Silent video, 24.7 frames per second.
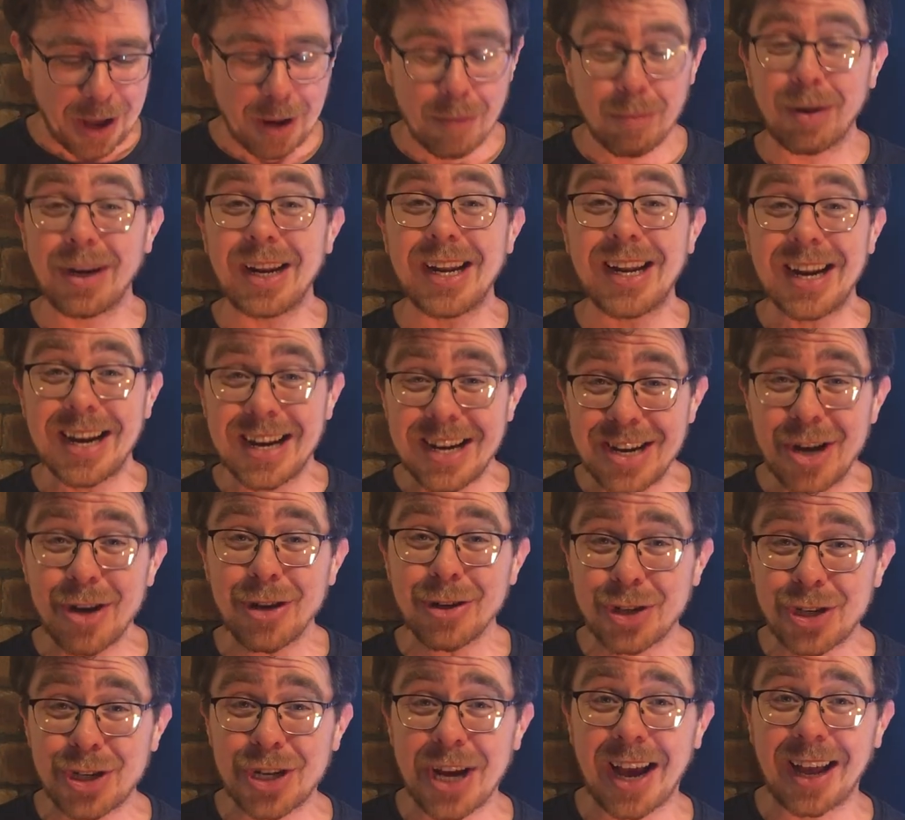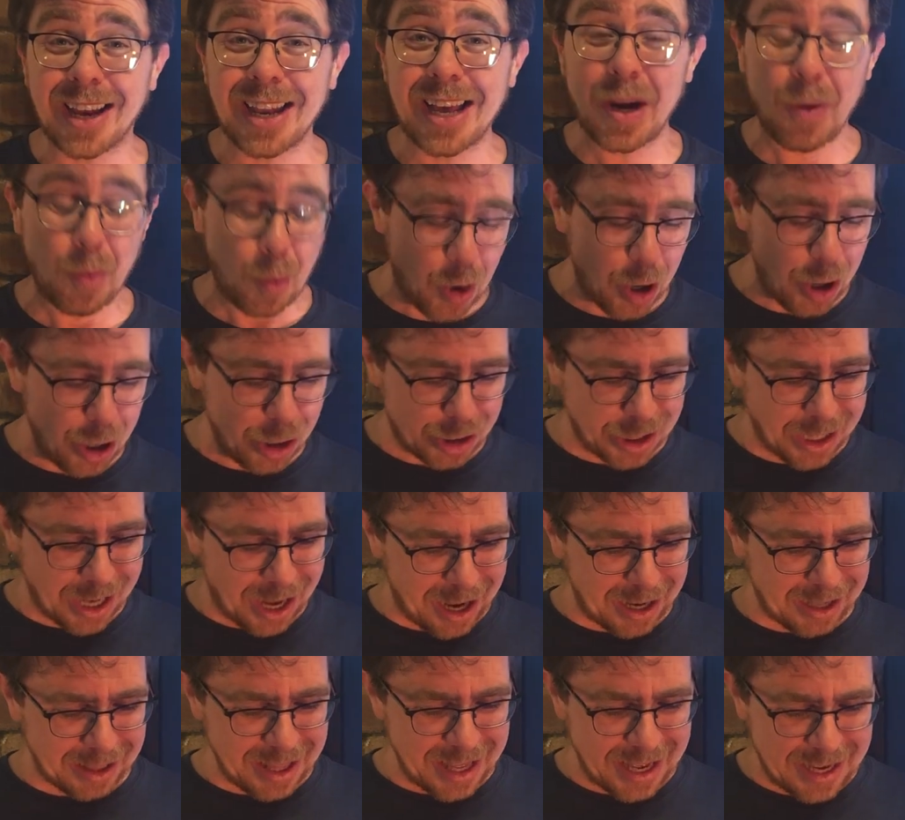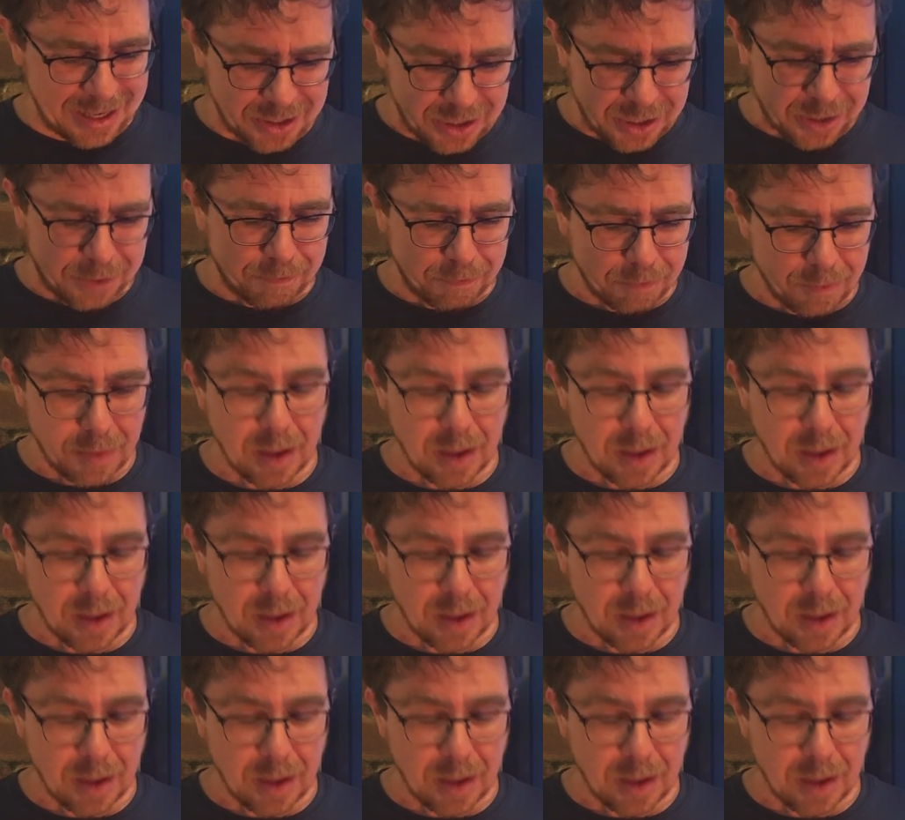But in a nutshell, it works like this.